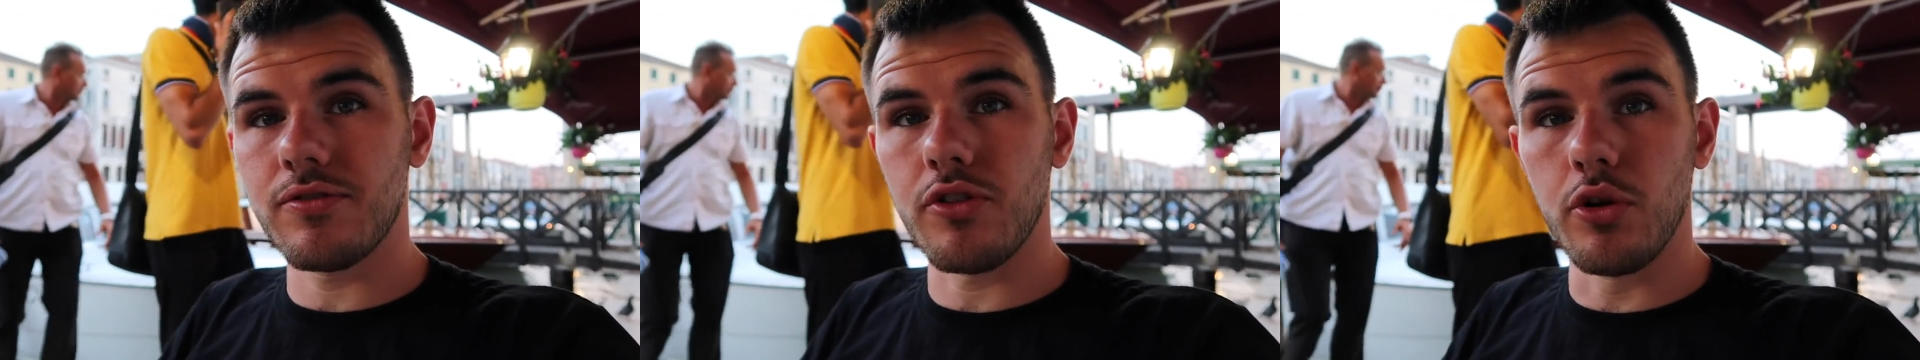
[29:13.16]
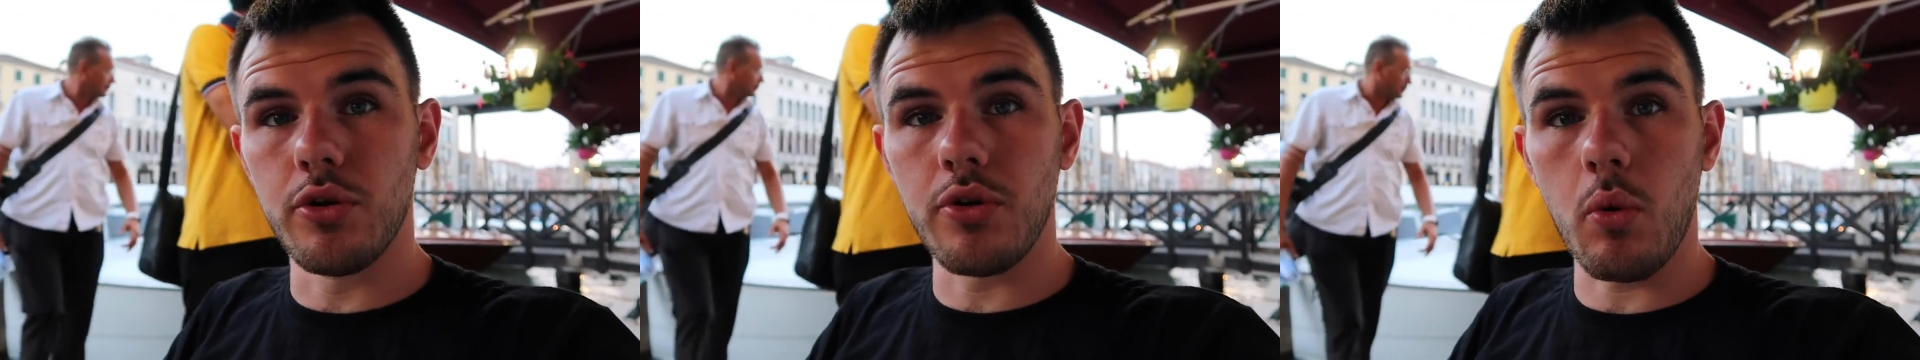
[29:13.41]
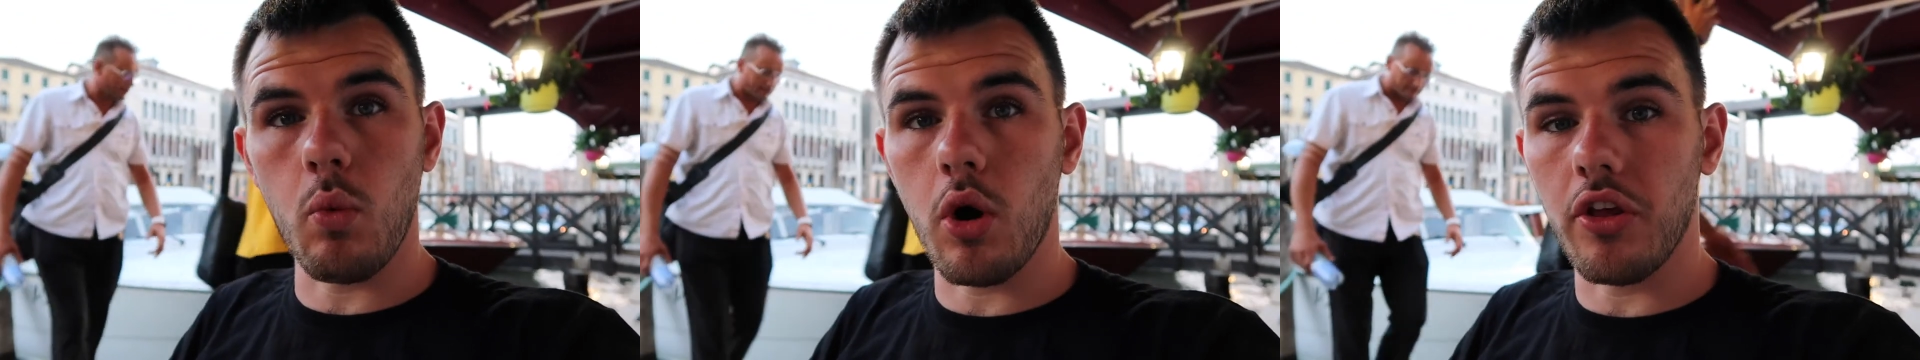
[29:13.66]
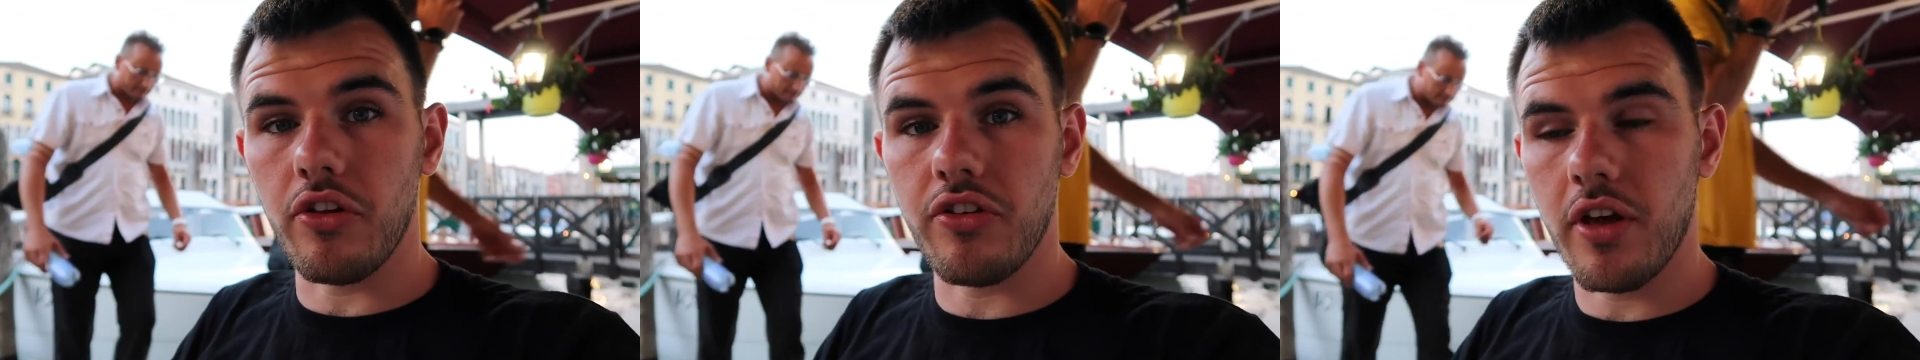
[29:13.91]
food
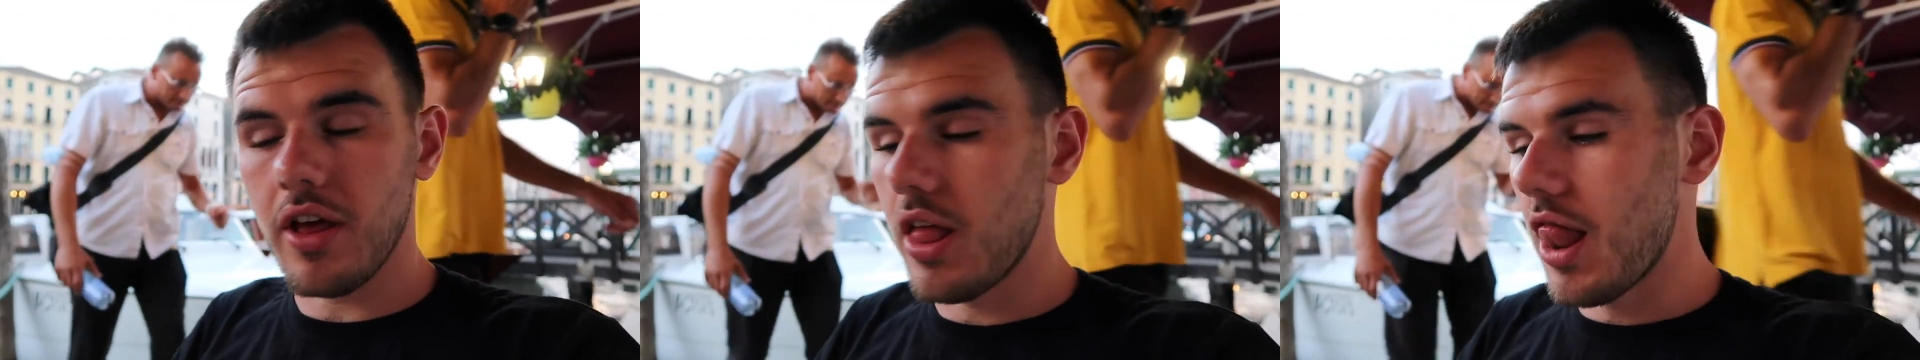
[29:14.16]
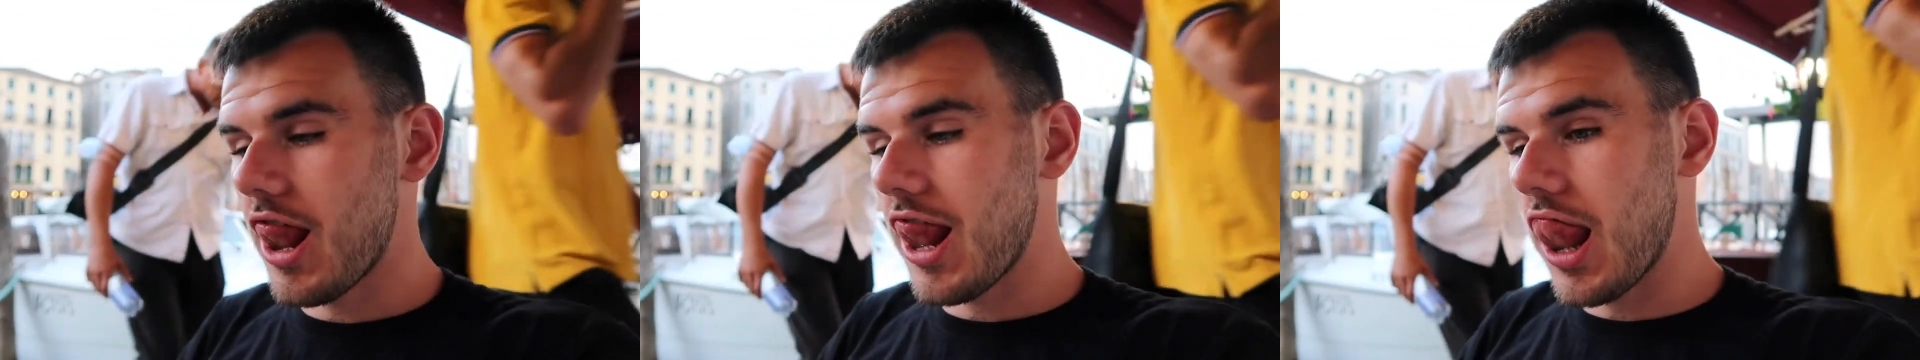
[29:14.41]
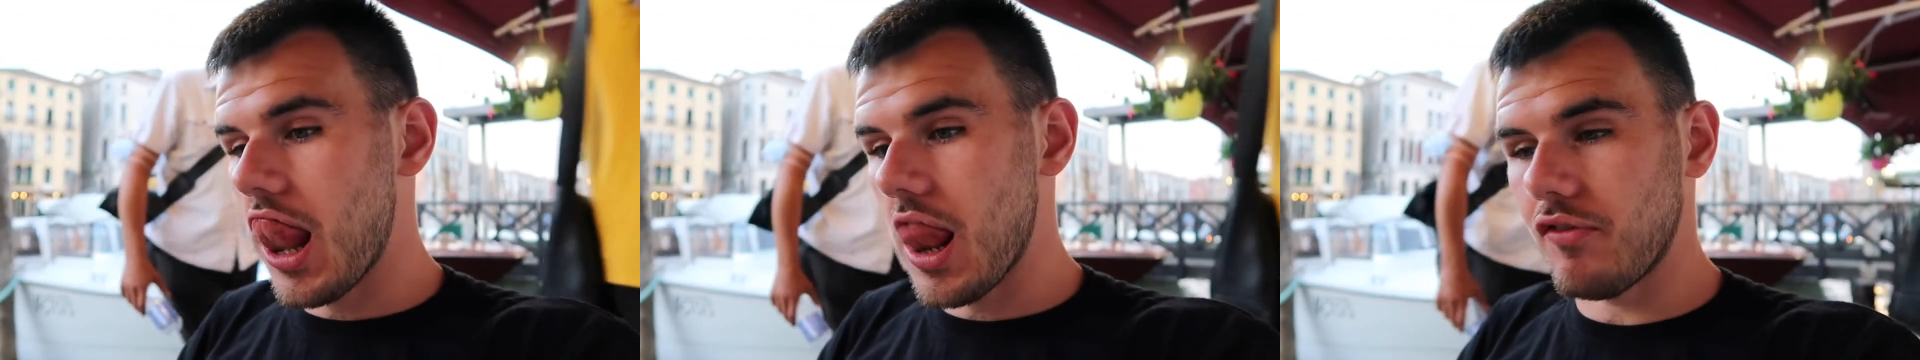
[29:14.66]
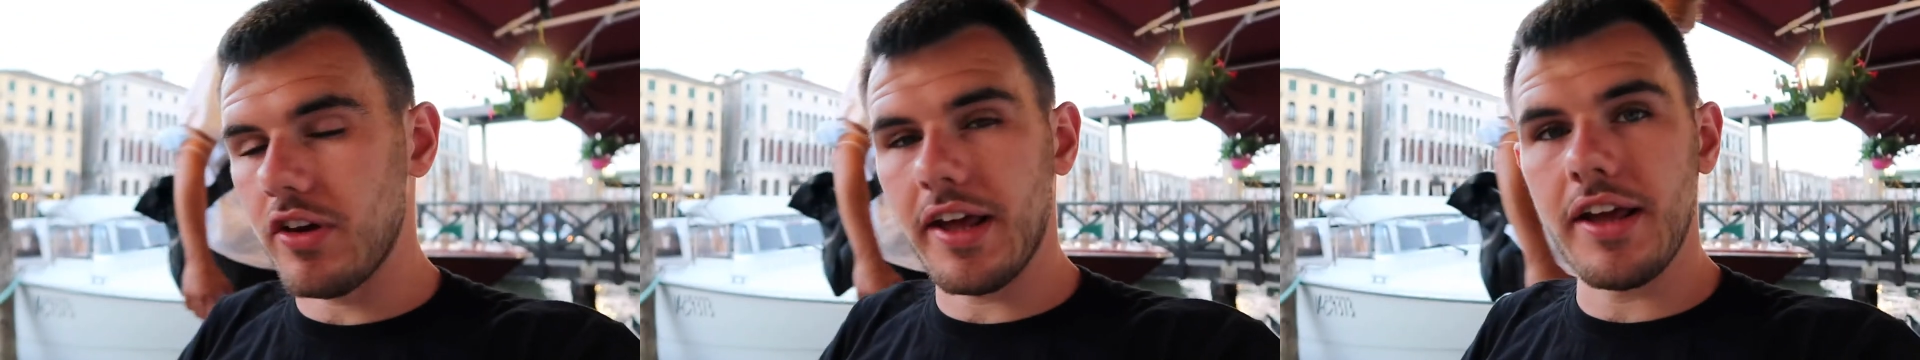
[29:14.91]
was
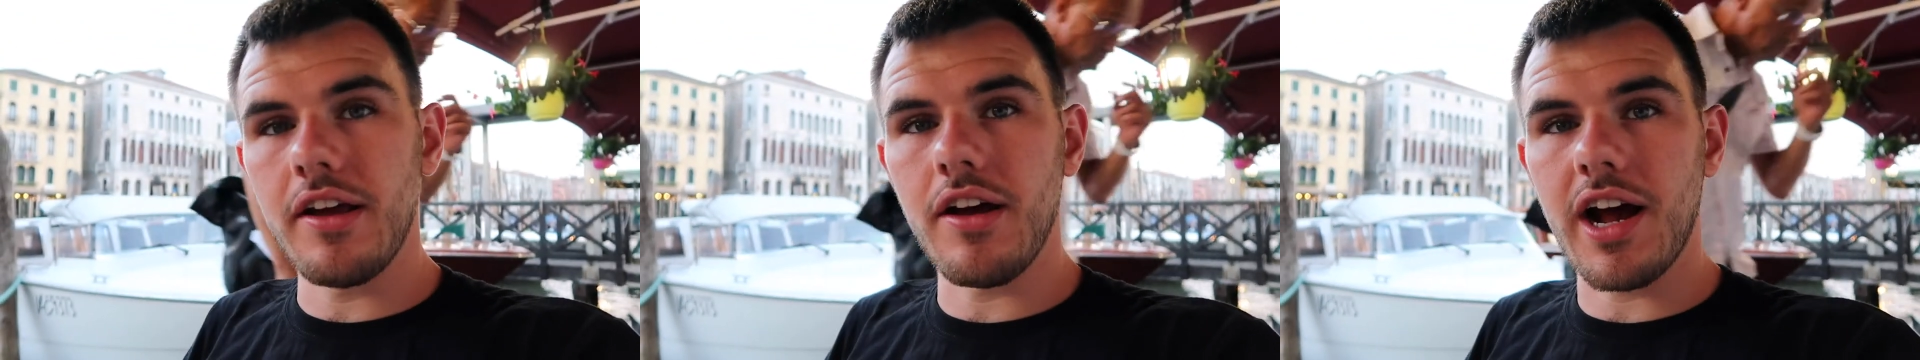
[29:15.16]
lovely